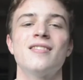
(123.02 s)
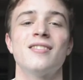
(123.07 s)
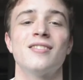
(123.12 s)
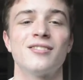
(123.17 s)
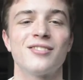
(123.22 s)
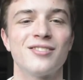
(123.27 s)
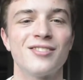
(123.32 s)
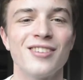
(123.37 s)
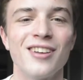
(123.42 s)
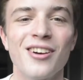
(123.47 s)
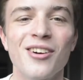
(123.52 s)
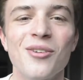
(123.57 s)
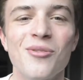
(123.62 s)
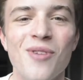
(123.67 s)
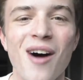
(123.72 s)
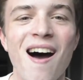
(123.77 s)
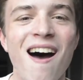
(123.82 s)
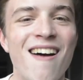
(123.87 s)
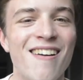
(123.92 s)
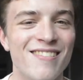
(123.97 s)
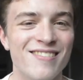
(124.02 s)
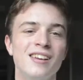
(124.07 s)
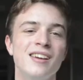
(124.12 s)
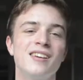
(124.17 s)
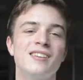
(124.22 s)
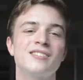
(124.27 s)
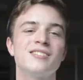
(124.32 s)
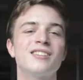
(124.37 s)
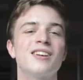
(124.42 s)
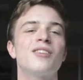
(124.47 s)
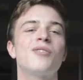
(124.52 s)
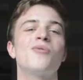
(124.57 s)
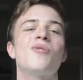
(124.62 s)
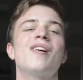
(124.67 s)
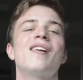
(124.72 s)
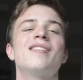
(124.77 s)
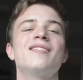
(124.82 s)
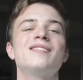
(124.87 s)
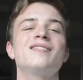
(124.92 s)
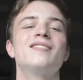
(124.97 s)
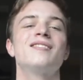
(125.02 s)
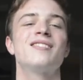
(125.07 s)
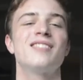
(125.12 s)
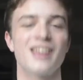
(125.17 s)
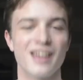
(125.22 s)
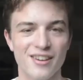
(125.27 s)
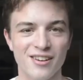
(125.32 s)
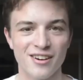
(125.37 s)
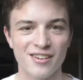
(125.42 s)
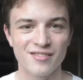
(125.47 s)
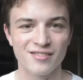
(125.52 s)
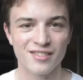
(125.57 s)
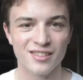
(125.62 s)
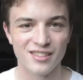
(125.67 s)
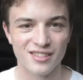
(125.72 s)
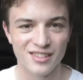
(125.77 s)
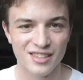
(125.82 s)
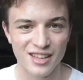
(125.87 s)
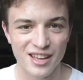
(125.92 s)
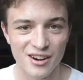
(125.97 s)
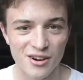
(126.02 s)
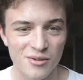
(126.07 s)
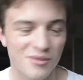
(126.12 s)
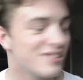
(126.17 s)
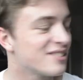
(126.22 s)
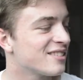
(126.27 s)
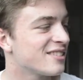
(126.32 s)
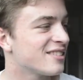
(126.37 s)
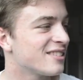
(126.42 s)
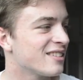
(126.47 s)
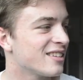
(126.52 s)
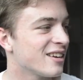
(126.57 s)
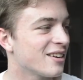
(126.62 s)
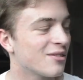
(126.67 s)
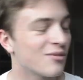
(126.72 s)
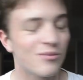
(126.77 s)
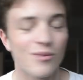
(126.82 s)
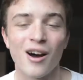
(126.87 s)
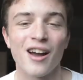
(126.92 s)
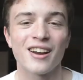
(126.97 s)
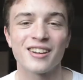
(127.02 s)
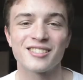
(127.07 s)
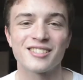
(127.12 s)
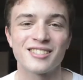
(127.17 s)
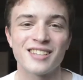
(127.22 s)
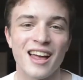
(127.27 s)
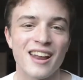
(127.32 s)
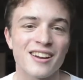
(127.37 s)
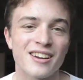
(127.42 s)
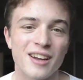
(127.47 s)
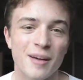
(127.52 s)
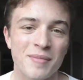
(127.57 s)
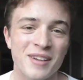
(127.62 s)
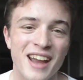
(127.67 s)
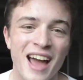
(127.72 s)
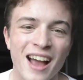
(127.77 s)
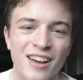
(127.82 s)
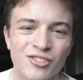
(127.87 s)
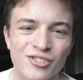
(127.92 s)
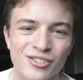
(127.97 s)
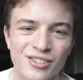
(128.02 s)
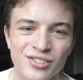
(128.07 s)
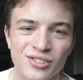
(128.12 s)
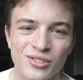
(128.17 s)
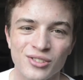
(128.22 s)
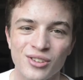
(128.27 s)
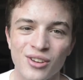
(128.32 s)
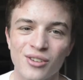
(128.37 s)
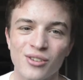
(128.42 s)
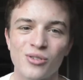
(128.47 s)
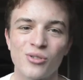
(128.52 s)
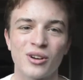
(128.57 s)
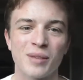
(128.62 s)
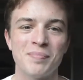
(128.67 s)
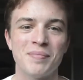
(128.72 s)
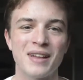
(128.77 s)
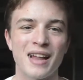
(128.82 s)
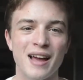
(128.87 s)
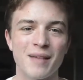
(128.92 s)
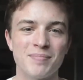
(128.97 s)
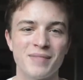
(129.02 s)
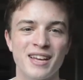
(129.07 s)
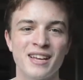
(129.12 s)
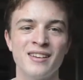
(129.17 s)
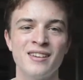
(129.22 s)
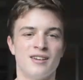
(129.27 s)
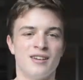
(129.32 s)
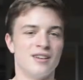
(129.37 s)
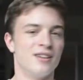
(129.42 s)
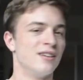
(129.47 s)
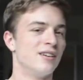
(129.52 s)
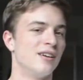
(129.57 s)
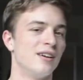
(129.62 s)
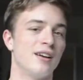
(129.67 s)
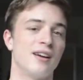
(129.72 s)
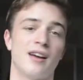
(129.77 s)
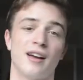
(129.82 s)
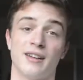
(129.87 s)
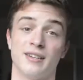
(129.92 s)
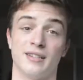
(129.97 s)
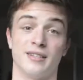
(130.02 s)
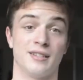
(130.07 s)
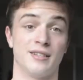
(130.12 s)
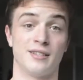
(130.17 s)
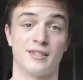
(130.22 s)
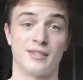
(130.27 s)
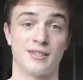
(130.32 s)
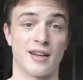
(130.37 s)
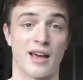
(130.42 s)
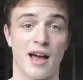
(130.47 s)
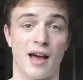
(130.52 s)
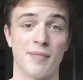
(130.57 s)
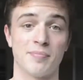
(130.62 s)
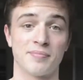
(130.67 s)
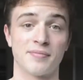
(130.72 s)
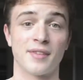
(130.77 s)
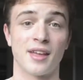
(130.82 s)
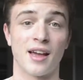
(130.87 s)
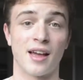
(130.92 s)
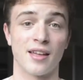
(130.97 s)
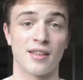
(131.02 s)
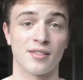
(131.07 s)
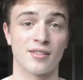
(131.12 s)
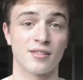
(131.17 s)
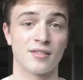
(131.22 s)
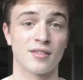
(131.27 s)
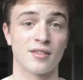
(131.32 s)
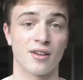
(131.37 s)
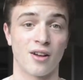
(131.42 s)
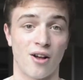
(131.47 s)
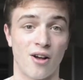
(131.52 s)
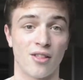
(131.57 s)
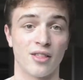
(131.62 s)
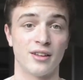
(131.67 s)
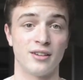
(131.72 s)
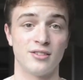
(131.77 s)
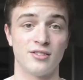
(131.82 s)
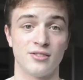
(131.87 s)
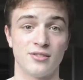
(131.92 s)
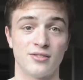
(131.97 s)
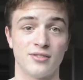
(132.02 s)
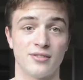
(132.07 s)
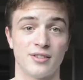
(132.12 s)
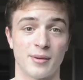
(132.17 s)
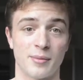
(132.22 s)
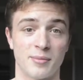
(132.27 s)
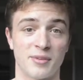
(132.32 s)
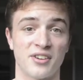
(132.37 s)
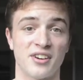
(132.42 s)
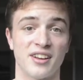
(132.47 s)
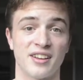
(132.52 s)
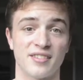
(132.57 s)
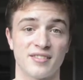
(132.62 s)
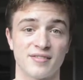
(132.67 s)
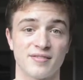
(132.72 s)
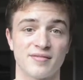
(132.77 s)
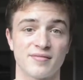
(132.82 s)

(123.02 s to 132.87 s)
Sigurd, theater was the secret word. I said it. I'm an actress. Who can blame me? I need to stop. College, am I right?